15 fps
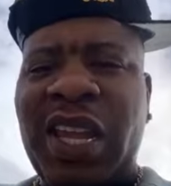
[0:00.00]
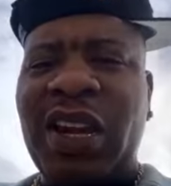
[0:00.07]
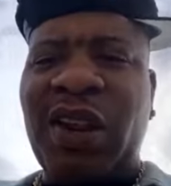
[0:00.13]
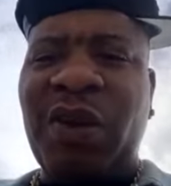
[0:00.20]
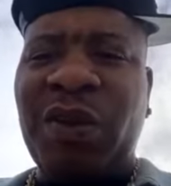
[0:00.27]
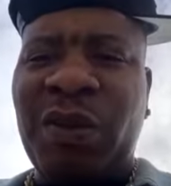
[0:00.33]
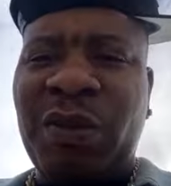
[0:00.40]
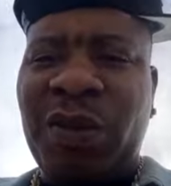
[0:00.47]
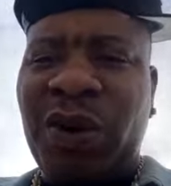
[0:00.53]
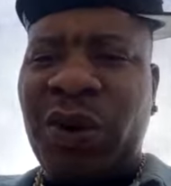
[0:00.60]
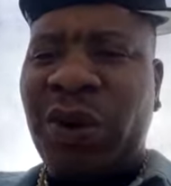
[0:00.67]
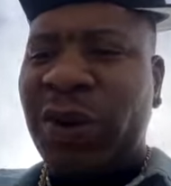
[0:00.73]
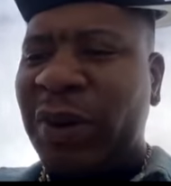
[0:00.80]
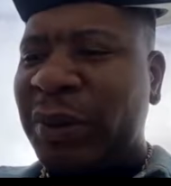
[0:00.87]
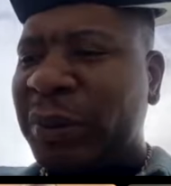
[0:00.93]
on them
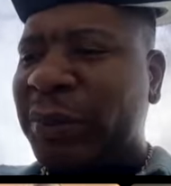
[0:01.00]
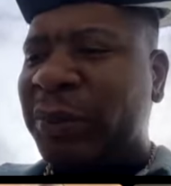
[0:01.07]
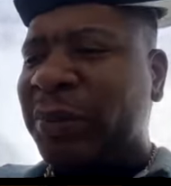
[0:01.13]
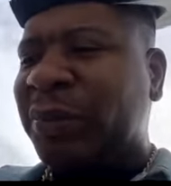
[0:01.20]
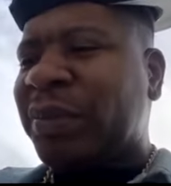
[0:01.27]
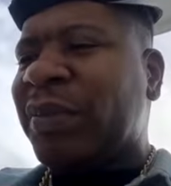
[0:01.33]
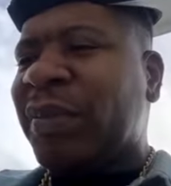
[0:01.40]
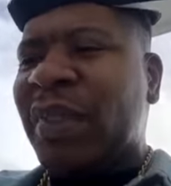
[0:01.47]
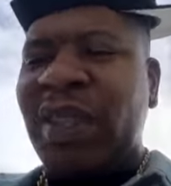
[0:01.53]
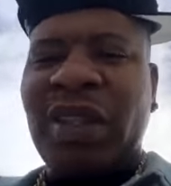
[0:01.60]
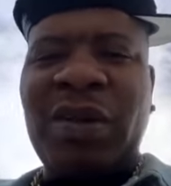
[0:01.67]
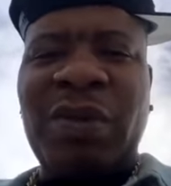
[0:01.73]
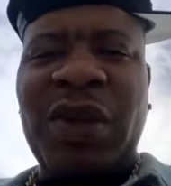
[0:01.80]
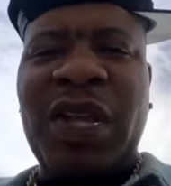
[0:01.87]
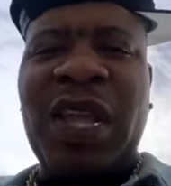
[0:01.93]
boys.
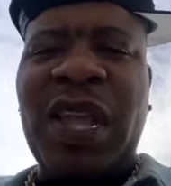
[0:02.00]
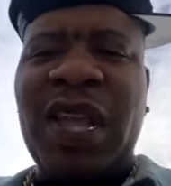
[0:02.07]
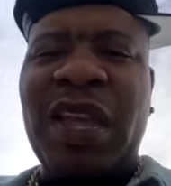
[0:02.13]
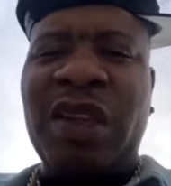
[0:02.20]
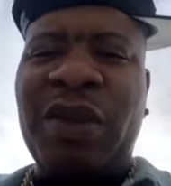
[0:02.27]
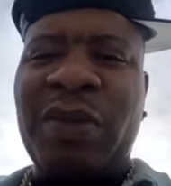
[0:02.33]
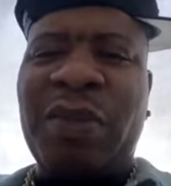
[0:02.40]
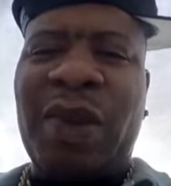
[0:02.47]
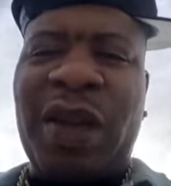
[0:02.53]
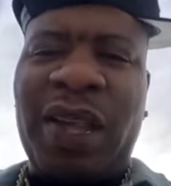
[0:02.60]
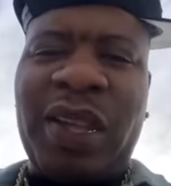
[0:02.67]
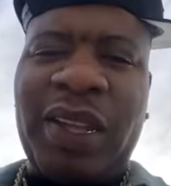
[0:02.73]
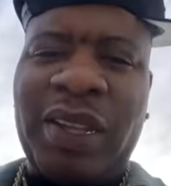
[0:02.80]
Yeah, man.